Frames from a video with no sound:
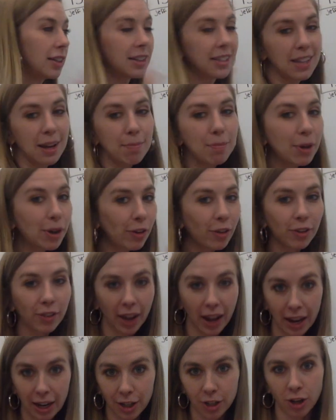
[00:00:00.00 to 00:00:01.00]
typical
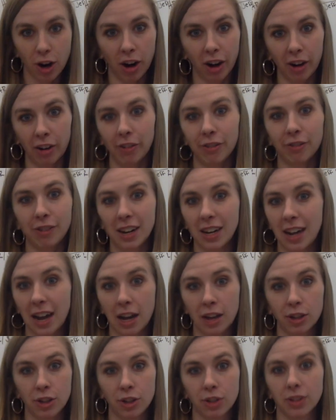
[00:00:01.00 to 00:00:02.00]
HR and
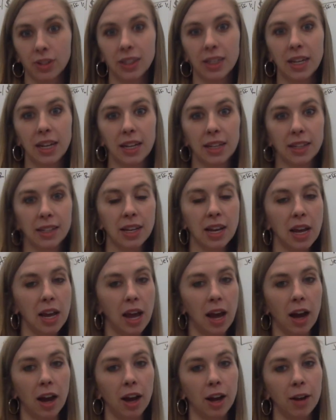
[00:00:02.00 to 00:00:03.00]
financial needs,
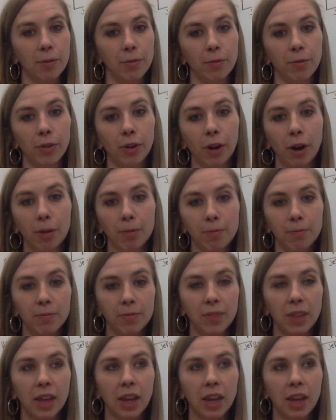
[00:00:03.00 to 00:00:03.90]
from